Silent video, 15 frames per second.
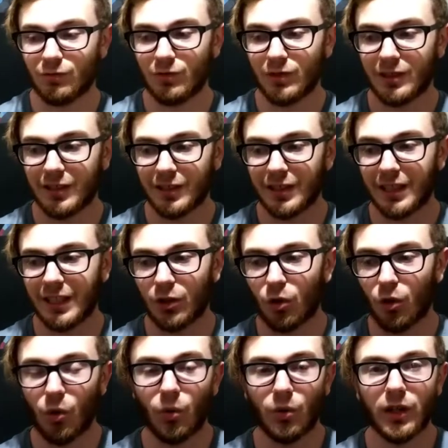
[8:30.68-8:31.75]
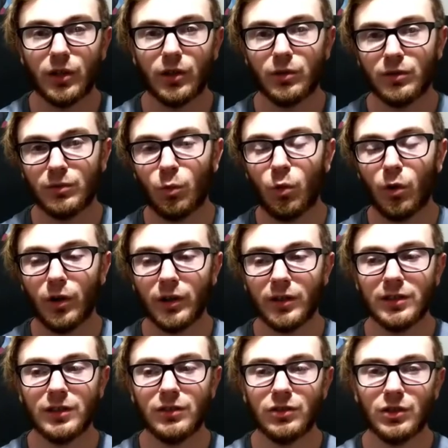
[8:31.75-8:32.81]
doesn't need a whole lot of work
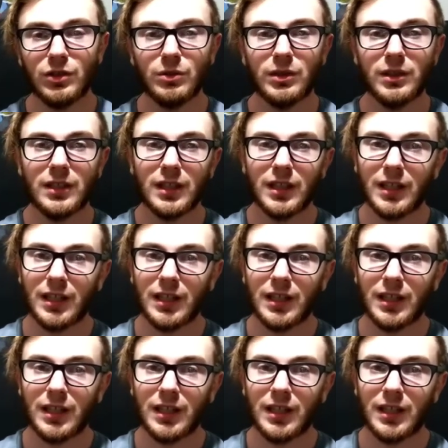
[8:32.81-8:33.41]
done to it,